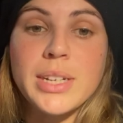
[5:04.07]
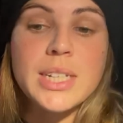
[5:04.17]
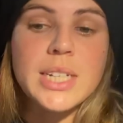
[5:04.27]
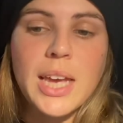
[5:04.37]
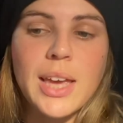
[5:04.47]
a
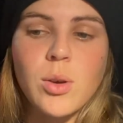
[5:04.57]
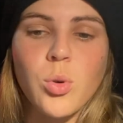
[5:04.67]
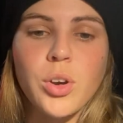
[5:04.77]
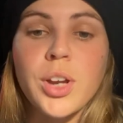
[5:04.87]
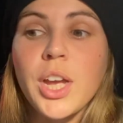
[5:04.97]
day
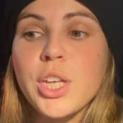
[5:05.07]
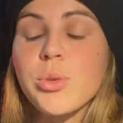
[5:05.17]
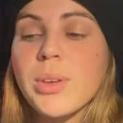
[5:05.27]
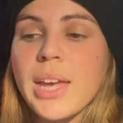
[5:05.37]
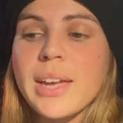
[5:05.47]
or
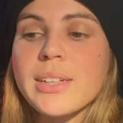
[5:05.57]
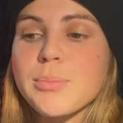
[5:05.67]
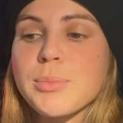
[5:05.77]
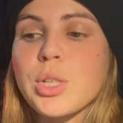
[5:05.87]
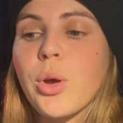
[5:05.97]
you can't,
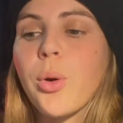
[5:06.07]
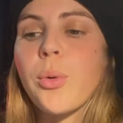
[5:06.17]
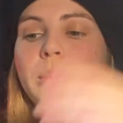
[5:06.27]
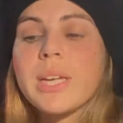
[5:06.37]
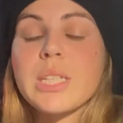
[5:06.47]
you
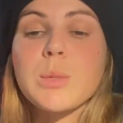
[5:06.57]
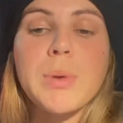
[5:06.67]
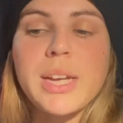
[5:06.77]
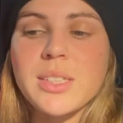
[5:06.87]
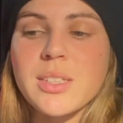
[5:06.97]
know,
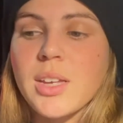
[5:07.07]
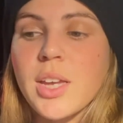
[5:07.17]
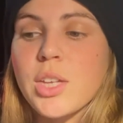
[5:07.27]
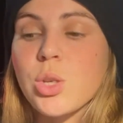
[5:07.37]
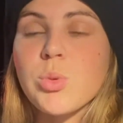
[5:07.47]
expect
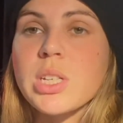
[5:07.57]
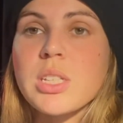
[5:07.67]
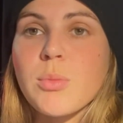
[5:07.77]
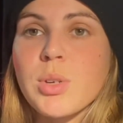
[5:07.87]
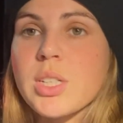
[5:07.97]
you and
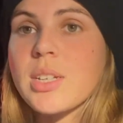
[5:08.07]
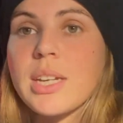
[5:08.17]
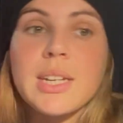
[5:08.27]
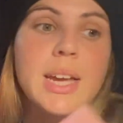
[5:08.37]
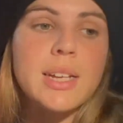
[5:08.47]
someone to
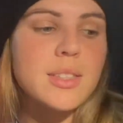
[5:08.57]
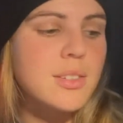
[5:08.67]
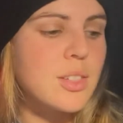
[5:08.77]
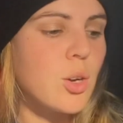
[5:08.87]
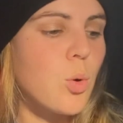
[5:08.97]
connect,
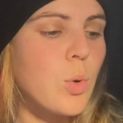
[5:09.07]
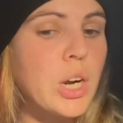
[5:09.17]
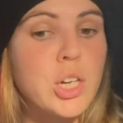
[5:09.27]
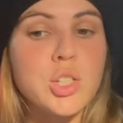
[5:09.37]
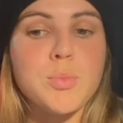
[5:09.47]
you know,
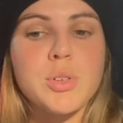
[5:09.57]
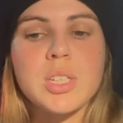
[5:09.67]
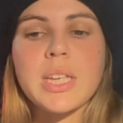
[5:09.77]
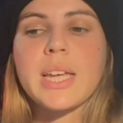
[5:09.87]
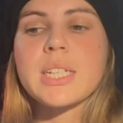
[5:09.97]

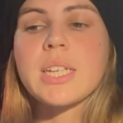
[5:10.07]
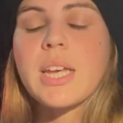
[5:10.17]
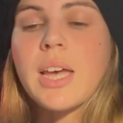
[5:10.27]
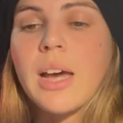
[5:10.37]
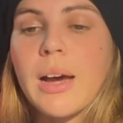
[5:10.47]

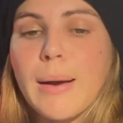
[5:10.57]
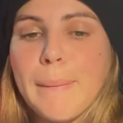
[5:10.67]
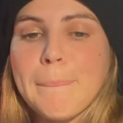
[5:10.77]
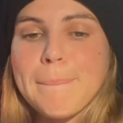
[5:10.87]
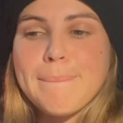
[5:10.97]
100%
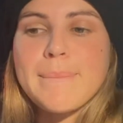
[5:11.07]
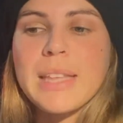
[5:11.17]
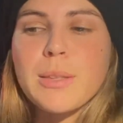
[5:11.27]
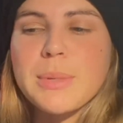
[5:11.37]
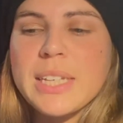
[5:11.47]
um,
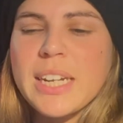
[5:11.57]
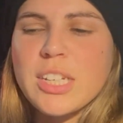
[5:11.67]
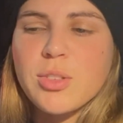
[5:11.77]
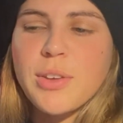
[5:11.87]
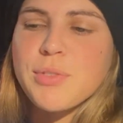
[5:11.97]
at the beginning.
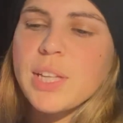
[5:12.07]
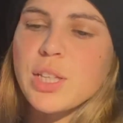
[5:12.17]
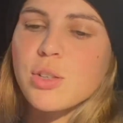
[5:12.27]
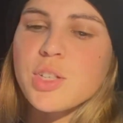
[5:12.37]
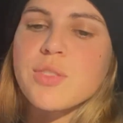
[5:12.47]
So I feel
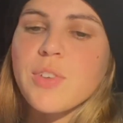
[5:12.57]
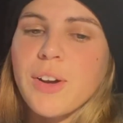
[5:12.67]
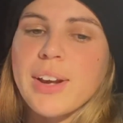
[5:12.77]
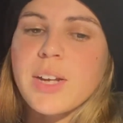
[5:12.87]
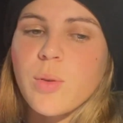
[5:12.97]
like you're just
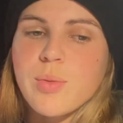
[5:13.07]
very